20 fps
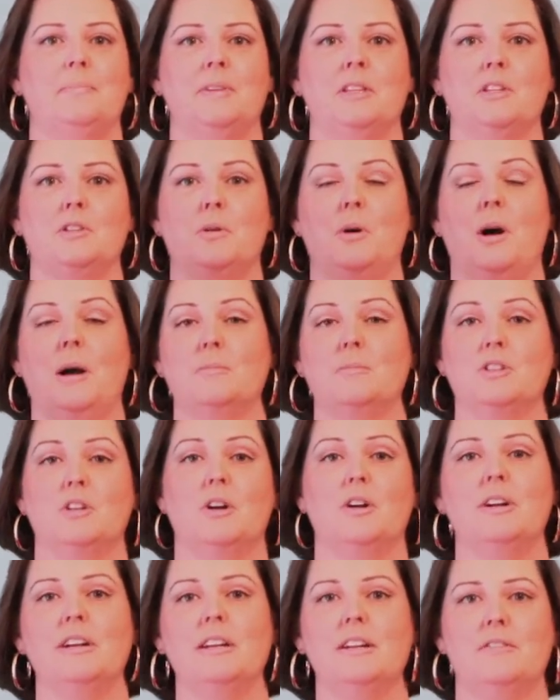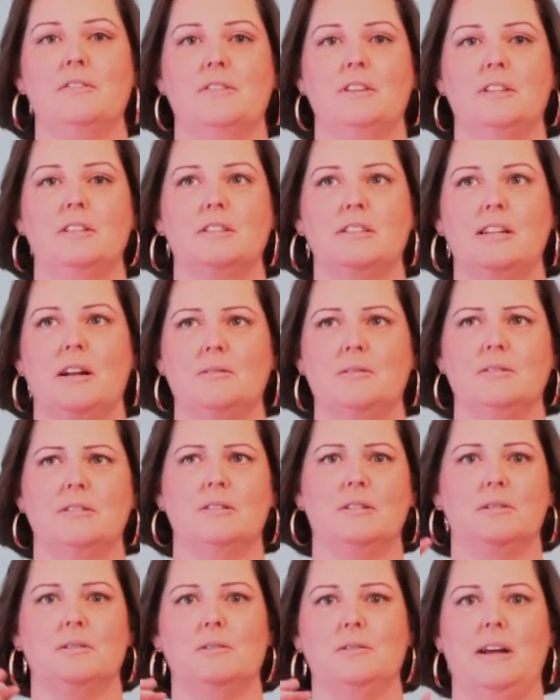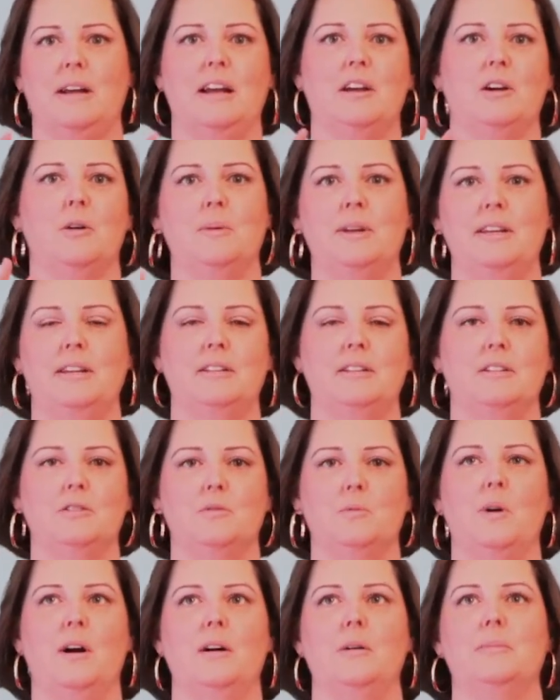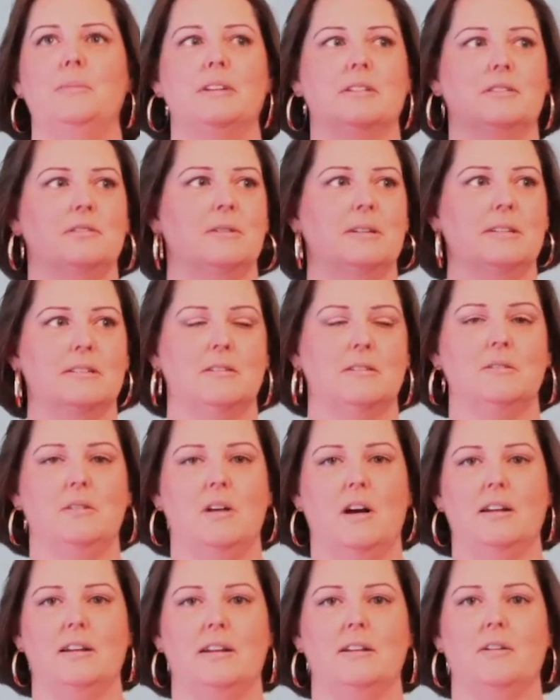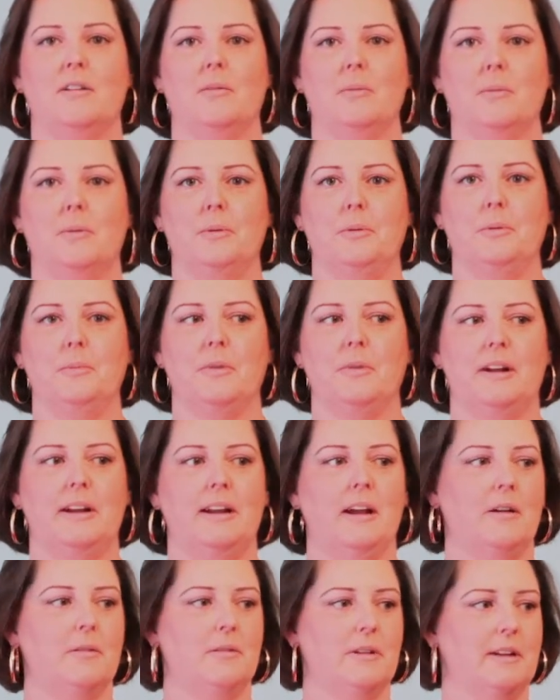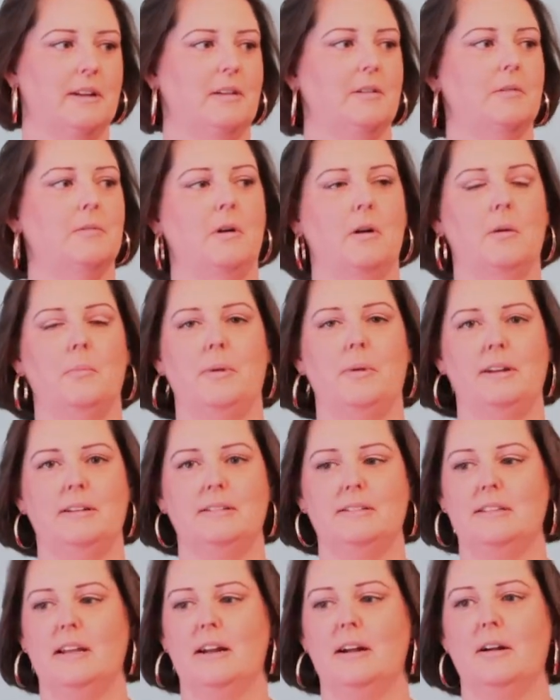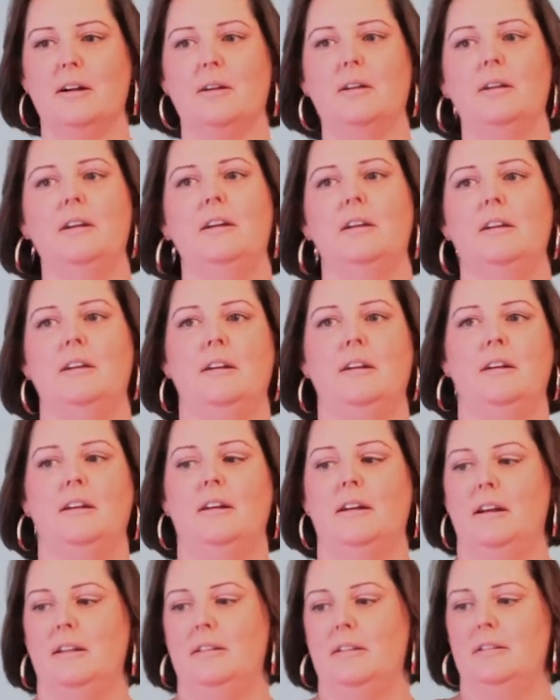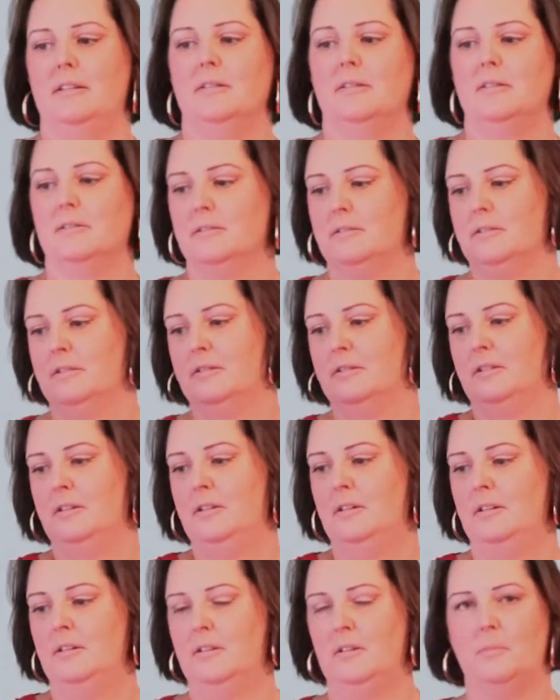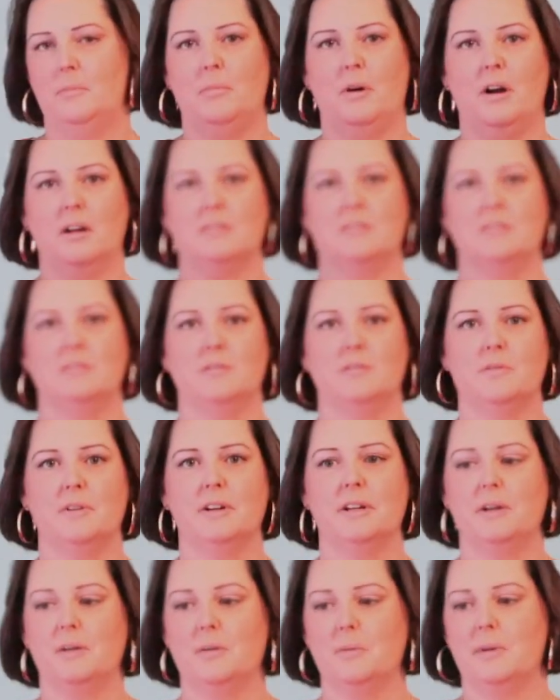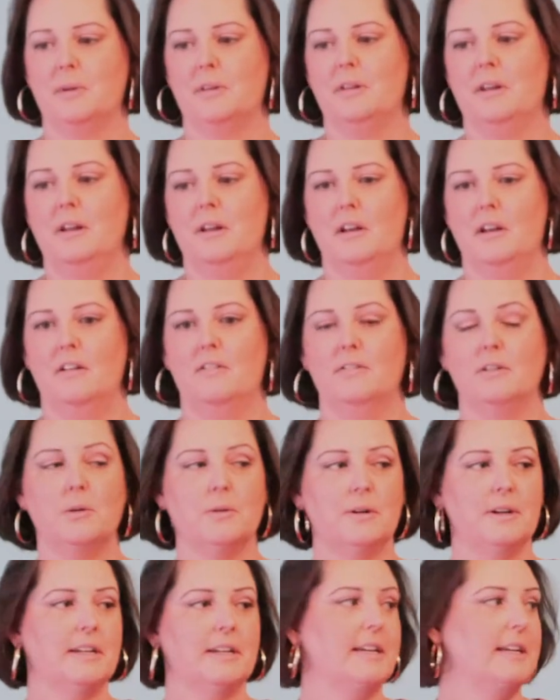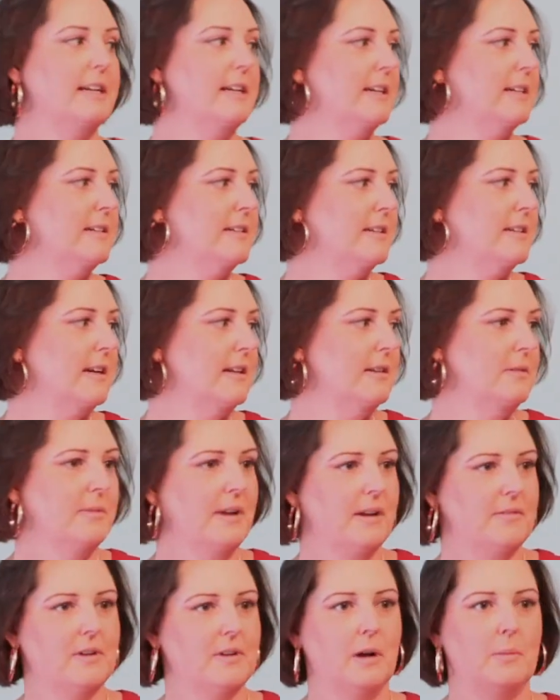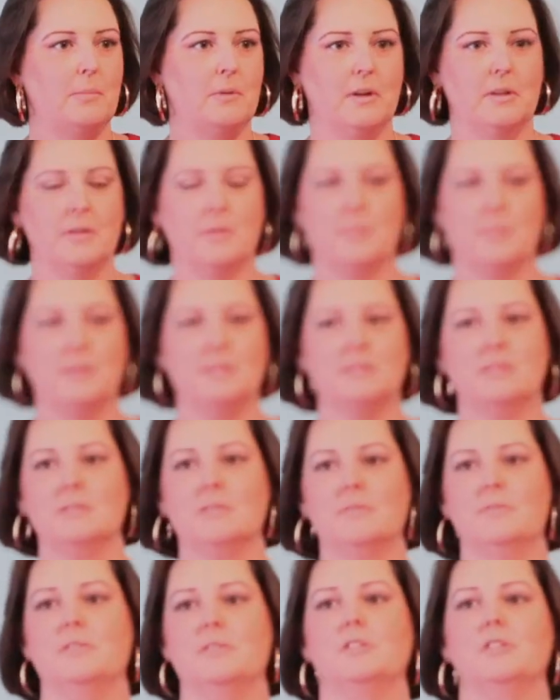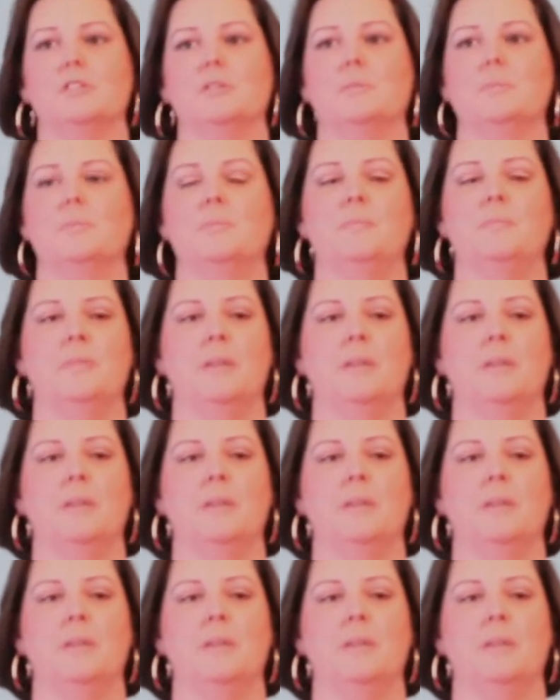So I'm sorry if this sounds a little echoey as well, because there isn't a lot in our room right now. Like our bed is there, and then there's boxes over here with flooring in it, and then we have a couple other pieces of furniture,